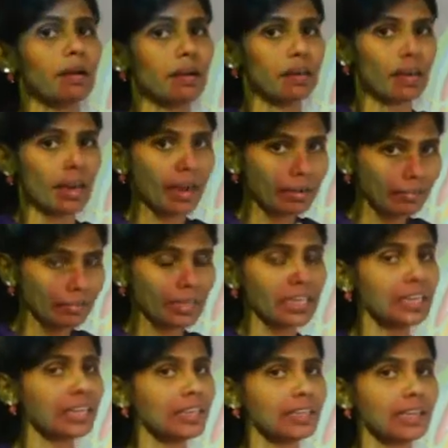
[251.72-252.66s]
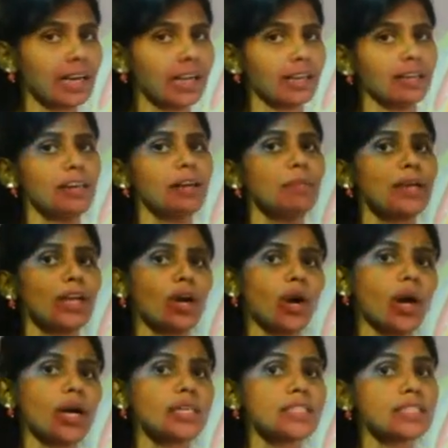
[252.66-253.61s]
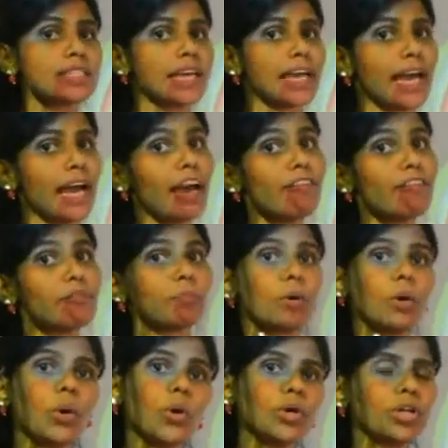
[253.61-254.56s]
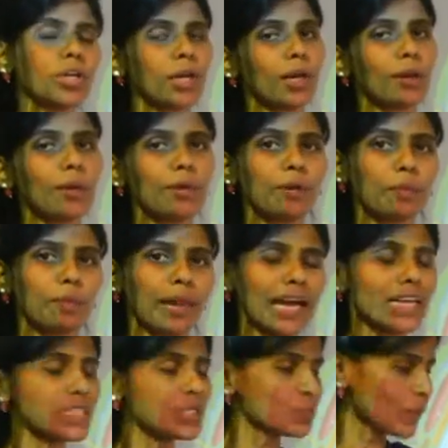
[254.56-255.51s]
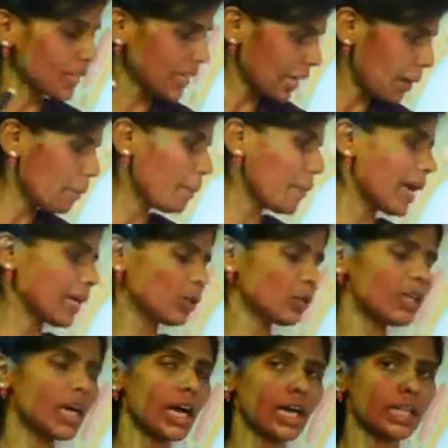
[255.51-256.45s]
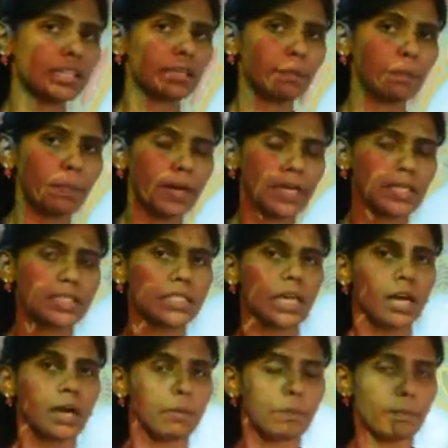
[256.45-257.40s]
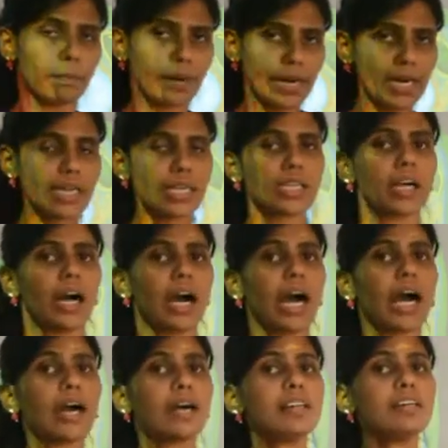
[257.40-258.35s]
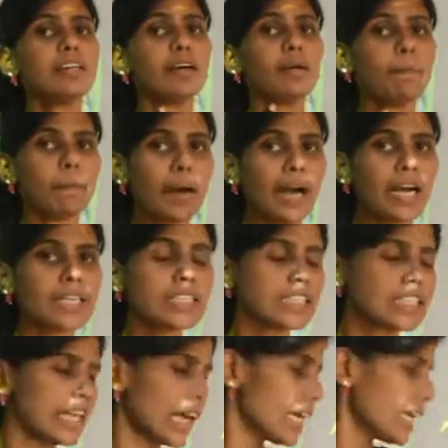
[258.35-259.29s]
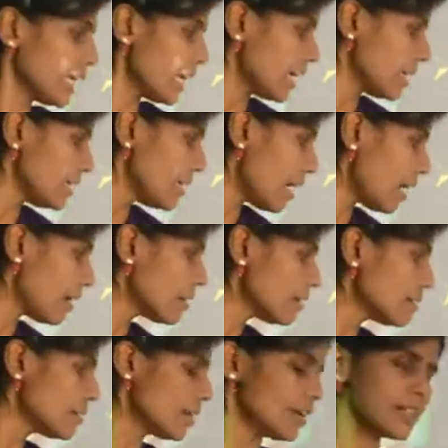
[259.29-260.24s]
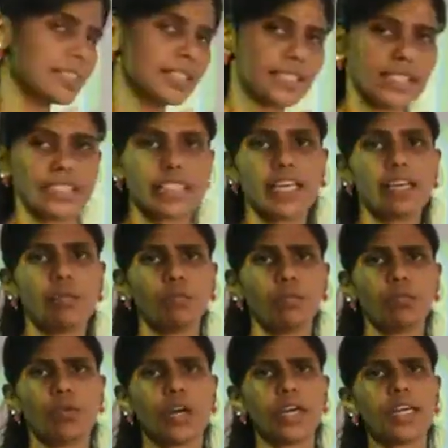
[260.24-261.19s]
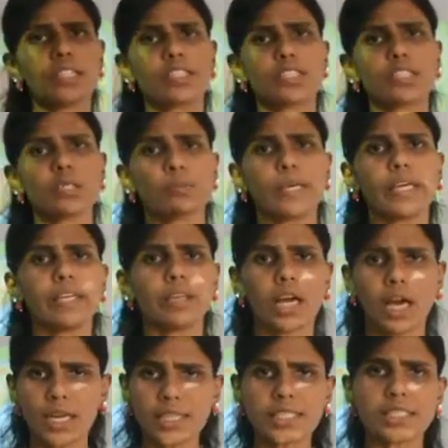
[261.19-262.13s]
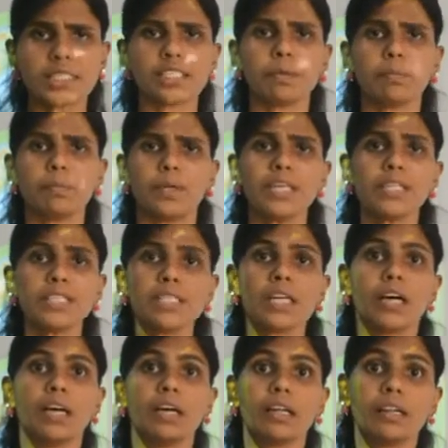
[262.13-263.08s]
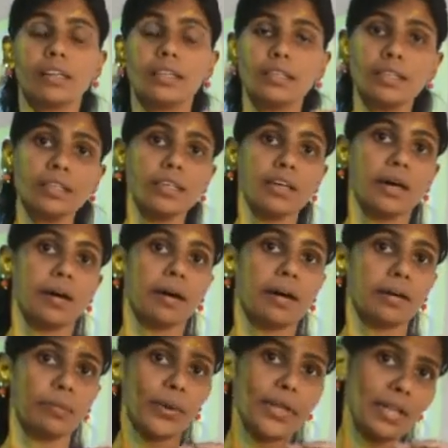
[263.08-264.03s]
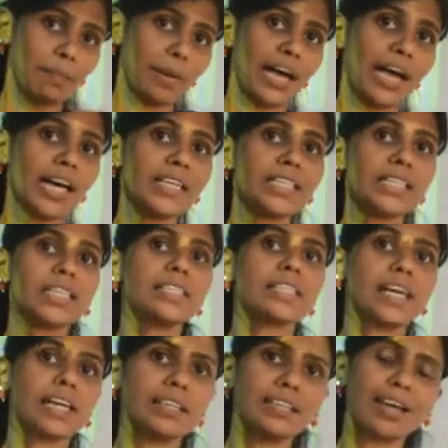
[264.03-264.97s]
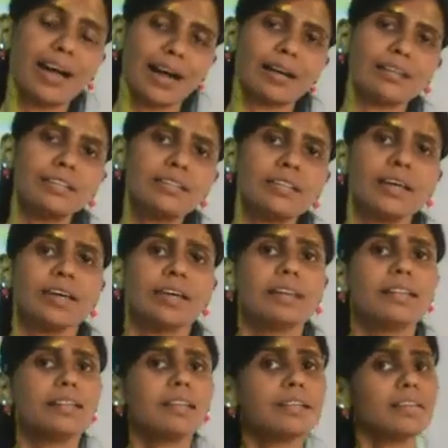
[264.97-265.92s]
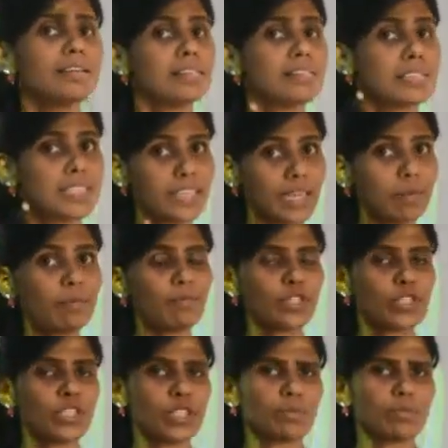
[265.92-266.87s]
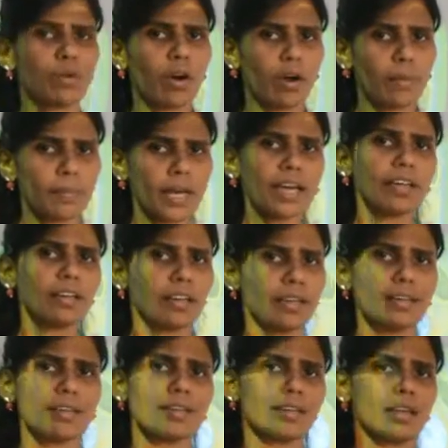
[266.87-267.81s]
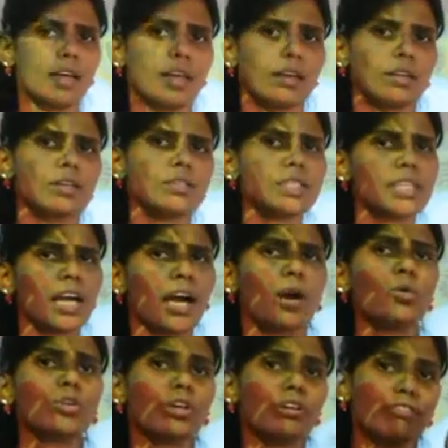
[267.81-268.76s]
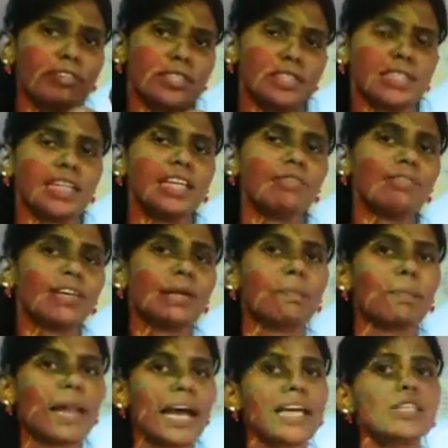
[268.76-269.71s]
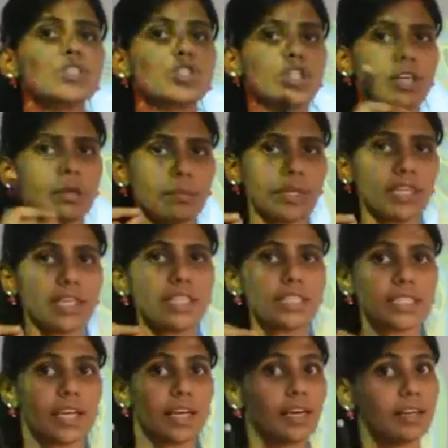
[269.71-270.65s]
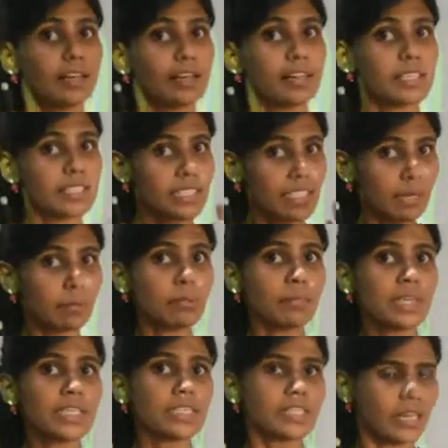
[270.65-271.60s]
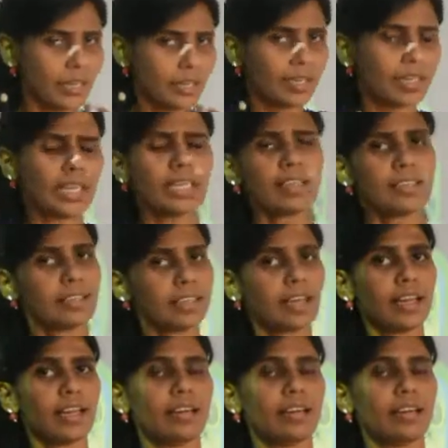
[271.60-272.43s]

are green in color because they have more chloroplasts when compared to the other parts. But other parts like young stem, what does this mean? Young stem means when the plant is young, the stem which is formed are green in color. Now see, out of a seed, when a plant germinates, the stem is green in color